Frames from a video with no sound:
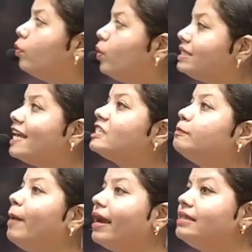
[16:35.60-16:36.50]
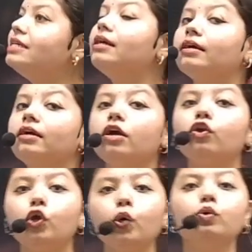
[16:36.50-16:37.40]
expecting
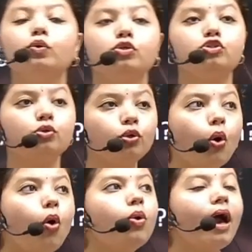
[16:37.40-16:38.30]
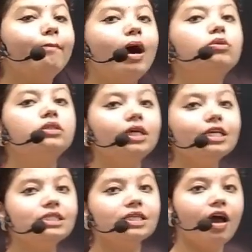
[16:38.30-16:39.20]
you to know about this
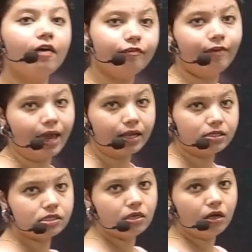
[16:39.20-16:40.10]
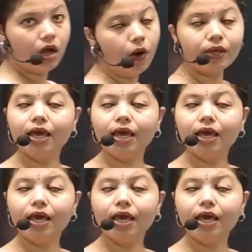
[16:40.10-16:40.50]
fact. Okay.